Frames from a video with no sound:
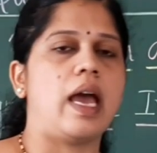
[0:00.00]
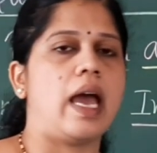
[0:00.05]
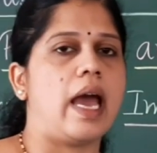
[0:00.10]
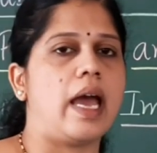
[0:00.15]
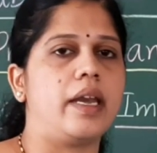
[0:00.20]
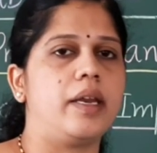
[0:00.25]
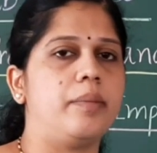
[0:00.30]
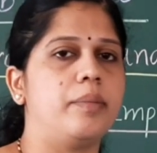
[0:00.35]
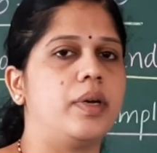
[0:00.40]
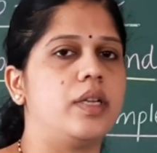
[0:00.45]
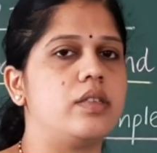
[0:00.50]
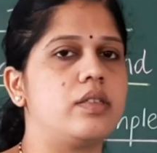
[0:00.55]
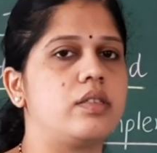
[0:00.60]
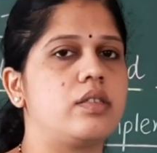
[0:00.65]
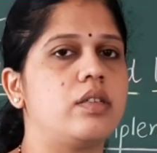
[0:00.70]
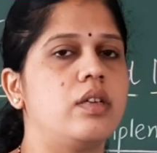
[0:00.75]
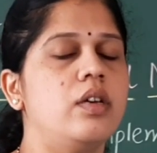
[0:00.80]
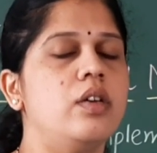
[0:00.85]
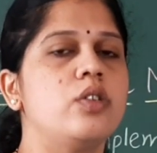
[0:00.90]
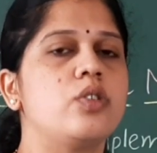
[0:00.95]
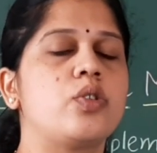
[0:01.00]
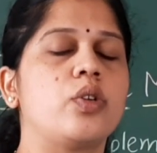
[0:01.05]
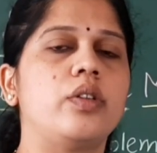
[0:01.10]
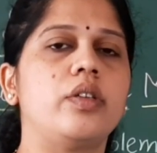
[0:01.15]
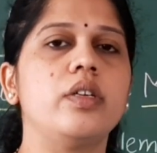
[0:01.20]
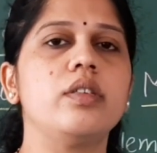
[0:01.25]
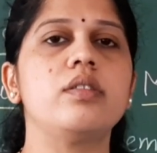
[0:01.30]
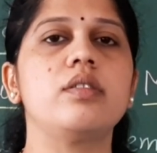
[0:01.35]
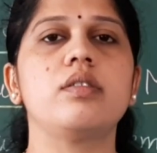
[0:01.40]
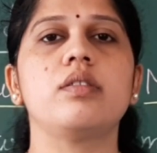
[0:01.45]
animals. So
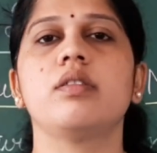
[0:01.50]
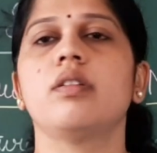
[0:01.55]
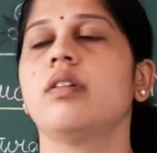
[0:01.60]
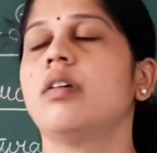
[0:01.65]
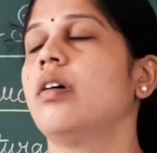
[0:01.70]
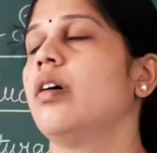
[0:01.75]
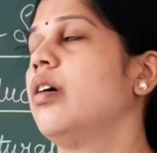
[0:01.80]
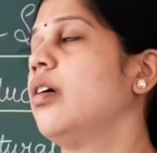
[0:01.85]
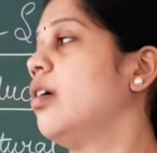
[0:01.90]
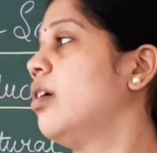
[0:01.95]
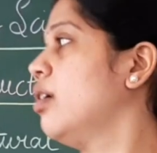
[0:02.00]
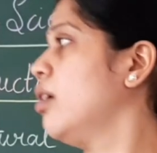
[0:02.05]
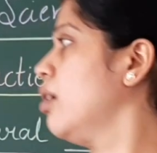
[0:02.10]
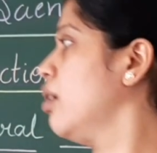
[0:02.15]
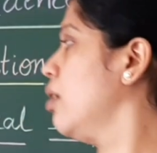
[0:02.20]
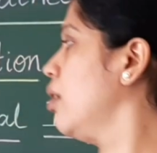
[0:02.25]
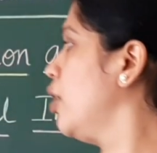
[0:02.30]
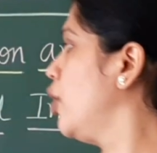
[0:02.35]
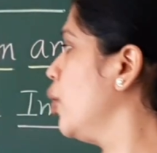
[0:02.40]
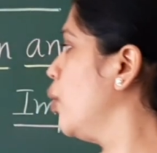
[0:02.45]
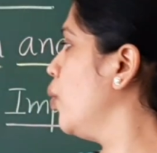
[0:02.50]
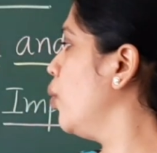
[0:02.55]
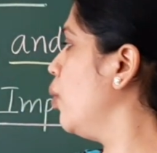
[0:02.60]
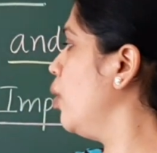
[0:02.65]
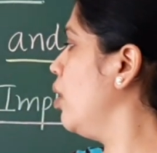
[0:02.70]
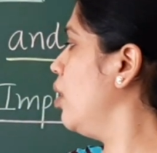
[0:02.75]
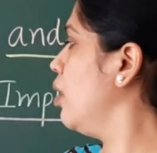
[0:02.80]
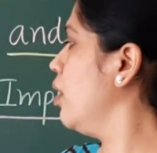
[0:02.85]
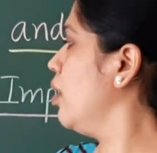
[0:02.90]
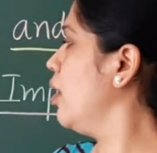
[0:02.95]
this
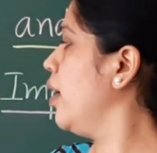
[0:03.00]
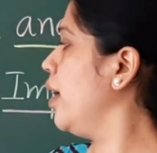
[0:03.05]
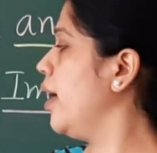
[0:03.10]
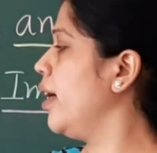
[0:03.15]
tool,